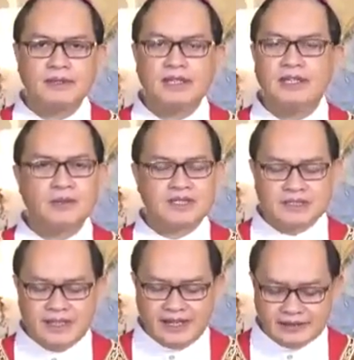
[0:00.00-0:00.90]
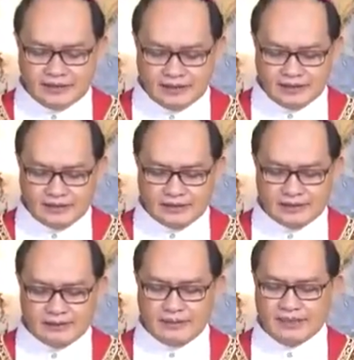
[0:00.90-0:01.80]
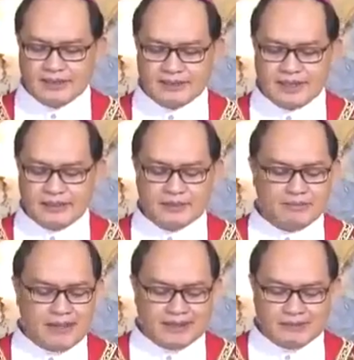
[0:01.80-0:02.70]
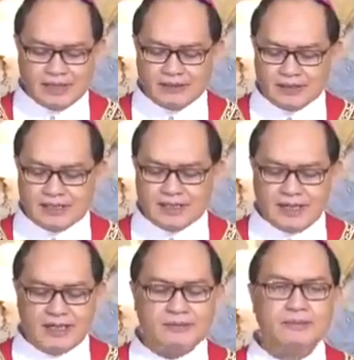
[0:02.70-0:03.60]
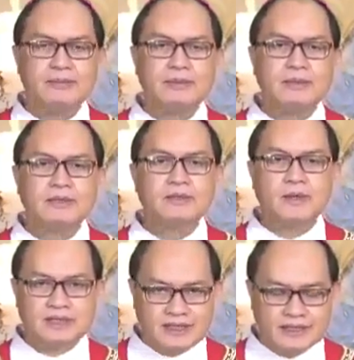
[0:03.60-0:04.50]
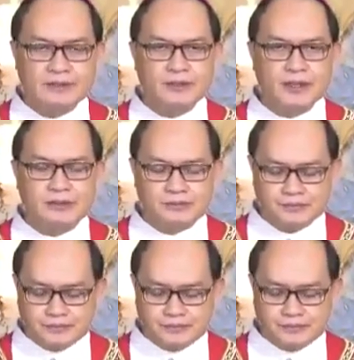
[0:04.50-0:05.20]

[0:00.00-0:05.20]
He was dead by the time the paramedics came to attend to him.